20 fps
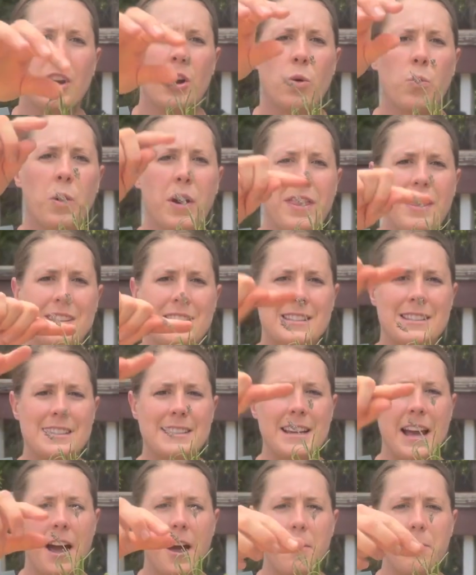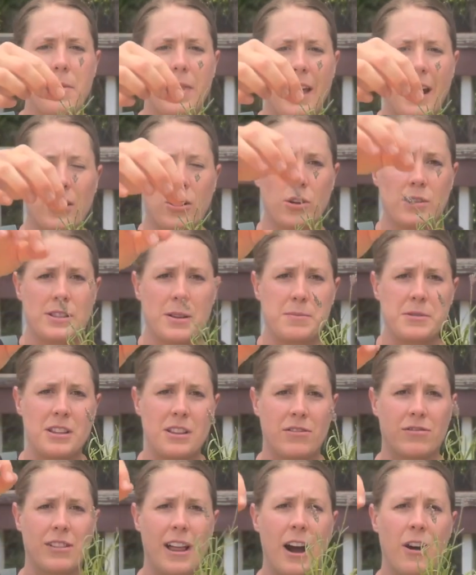where the stem that goes up to the
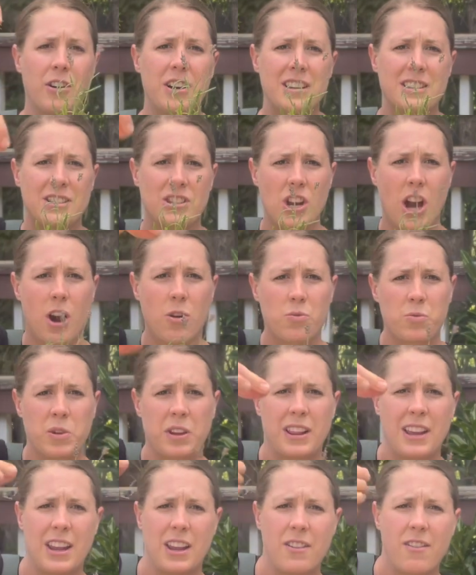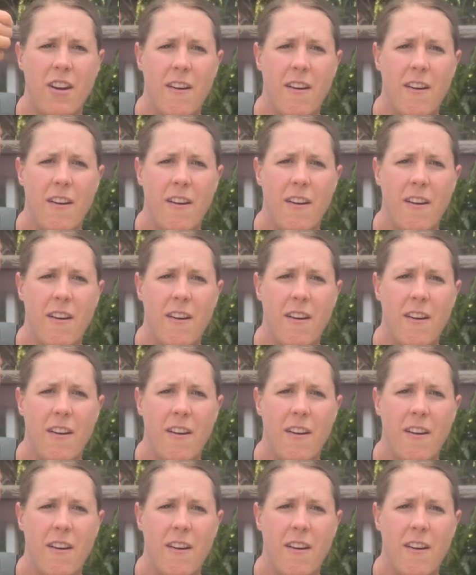flower is not really